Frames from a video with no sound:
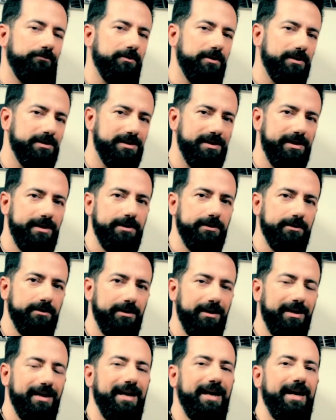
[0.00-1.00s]
skill,
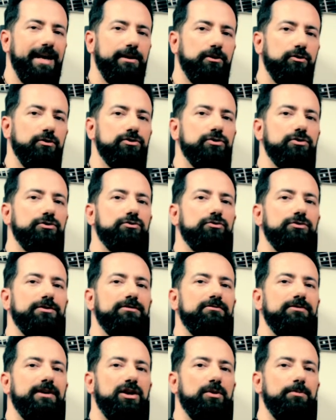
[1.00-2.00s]
and also to
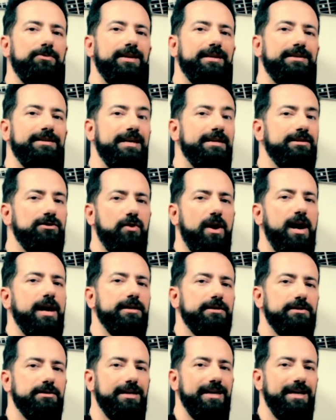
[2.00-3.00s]
develop the
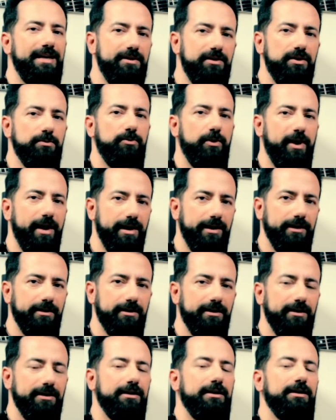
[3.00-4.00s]
dendrites in the brain
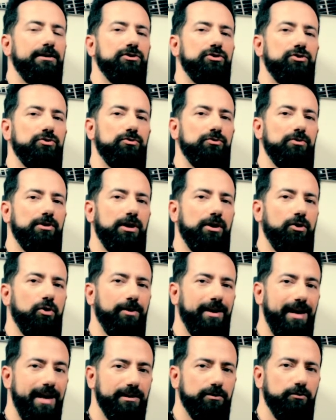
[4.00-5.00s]
to
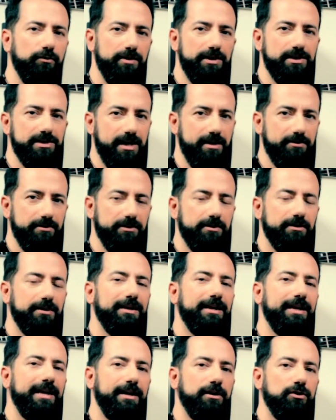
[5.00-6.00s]
connect with each other
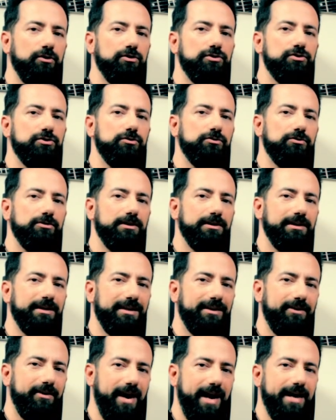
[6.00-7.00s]
and also
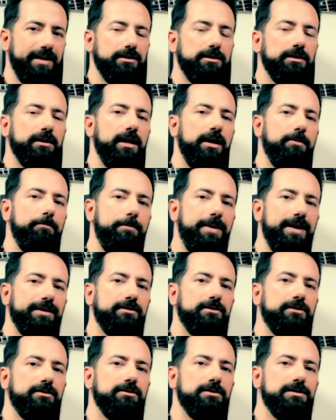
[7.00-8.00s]
create a
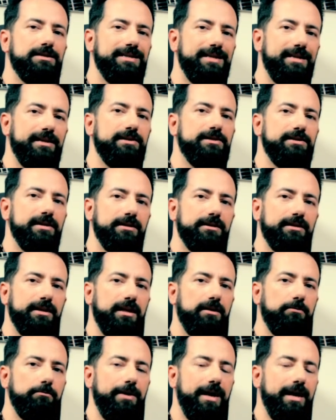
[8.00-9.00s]
better skill set
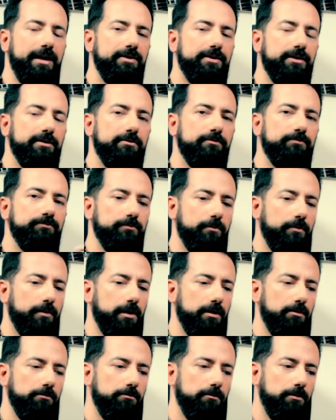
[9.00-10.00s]
and
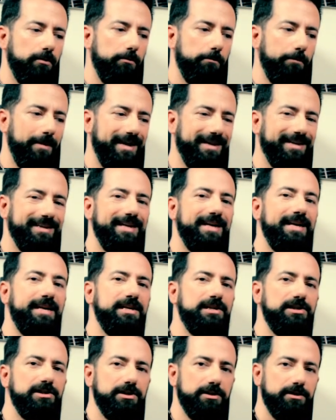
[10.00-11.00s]
make it
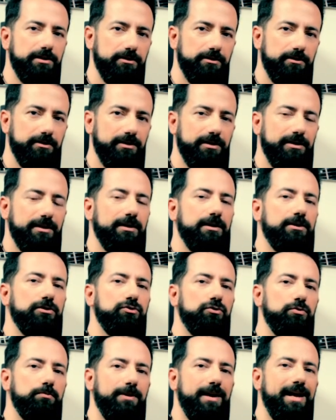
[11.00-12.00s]
easier
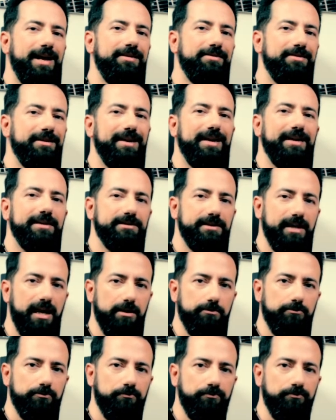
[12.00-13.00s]
to play the next time.